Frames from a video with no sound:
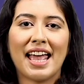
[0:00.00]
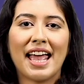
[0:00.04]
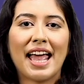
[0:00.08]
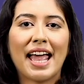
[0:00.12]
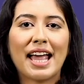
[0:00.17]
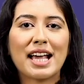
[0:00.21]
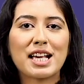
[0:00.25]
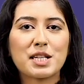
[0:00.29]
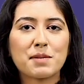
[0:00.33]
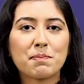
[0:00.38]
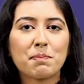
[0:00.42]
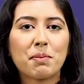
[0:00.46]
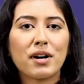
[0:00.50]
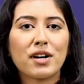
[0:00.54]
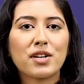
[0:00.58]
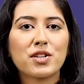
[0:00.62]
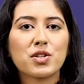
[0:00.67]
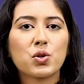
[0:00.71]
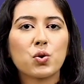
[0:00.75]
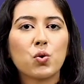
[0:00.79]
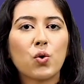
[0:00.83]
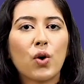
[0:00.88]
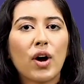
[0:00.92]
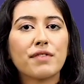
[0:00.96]

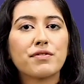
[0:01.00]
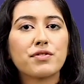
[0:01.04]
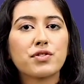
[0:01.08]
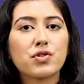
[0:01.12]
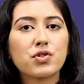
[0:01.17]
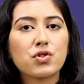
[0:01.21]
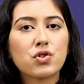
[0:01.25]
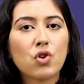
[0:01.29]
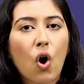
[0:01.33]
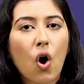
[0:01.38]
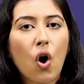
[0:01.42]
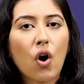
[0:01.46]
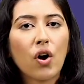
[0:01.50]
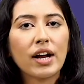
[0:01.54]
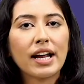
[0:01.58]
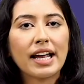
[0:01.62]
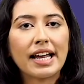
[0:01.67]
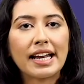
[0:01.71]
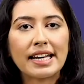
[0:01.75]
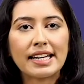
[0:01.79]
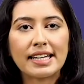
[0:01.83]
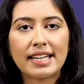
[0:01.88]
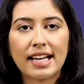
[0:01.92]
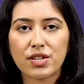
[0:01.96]
Experts who have strong
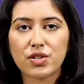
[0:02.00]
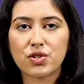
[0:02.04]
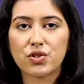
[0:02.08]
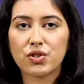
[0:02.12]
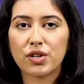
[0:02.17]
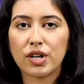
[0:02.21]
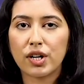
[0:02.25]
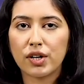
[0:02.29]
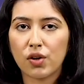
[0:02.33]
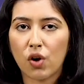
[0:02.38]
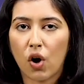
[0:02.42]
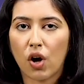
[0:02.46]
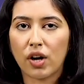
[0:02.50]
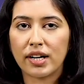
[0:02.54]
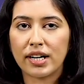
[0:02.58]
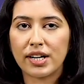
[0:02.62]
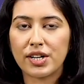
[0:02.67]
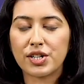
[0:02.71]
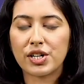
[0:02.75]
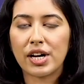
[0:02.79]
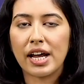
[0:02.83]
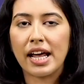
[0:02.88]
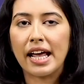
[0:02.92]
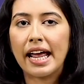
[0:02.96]
industrial
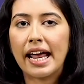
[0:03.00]
knowledge